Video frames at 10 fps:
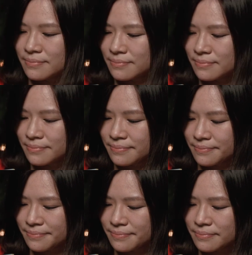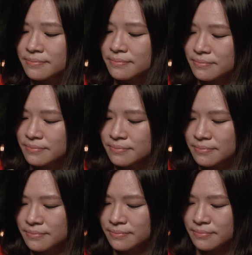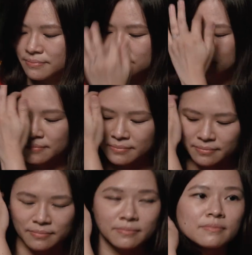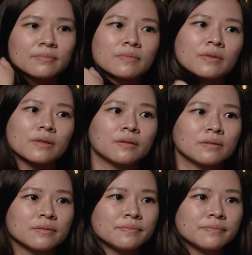[no speech]